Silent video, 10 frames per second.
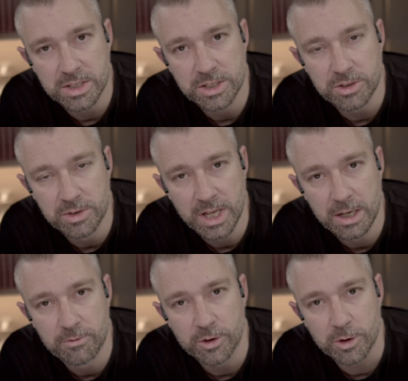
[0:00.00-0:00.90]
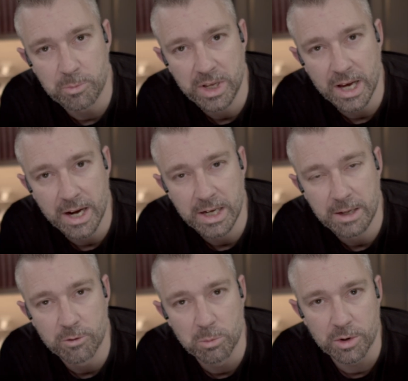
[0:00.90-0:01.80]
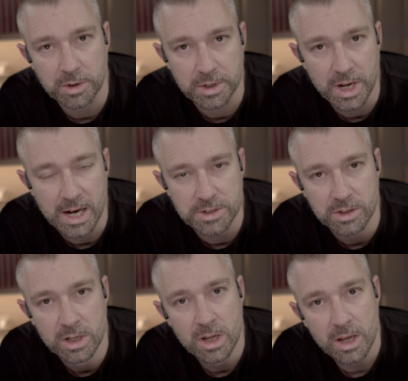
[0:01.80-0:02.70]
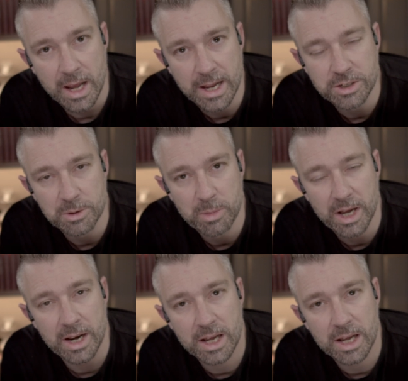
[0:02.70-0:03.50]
that you need for your P I D for both your nozzle and your bed,